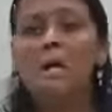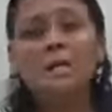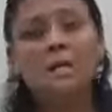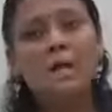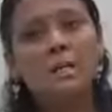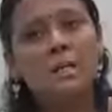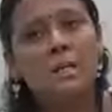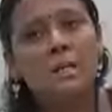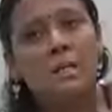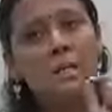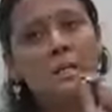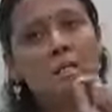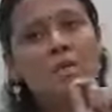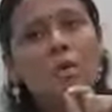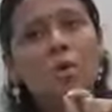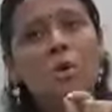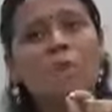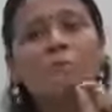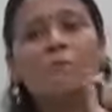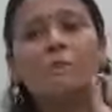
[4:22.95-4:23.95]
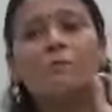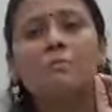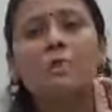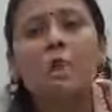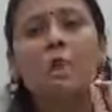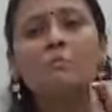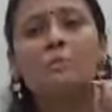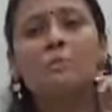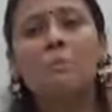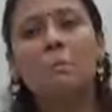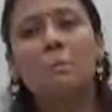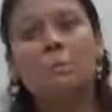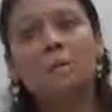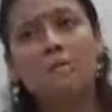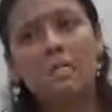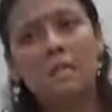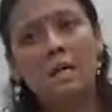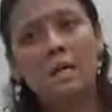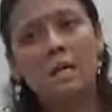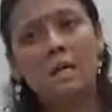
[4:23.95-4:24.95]
that each of the firms will be
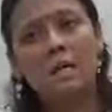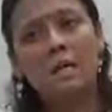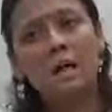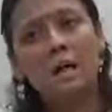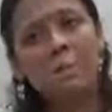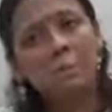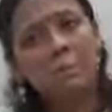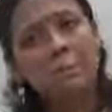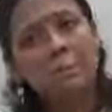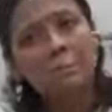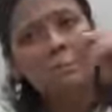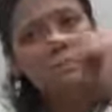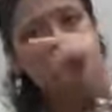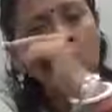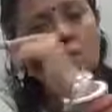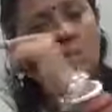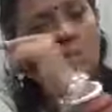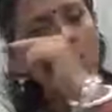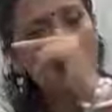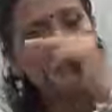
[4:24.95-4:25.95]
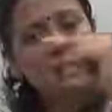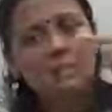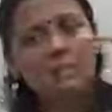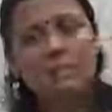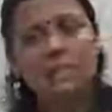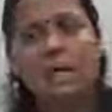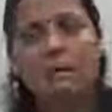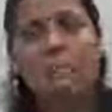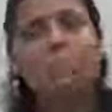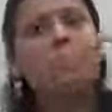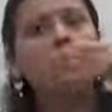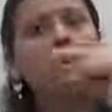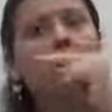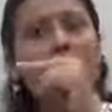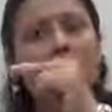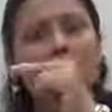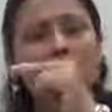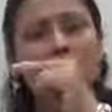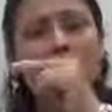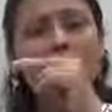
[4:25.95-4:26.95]
taking up the same
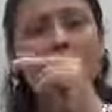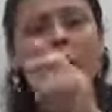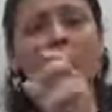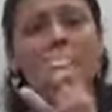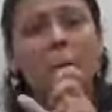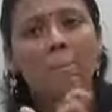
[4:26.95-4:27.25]
price,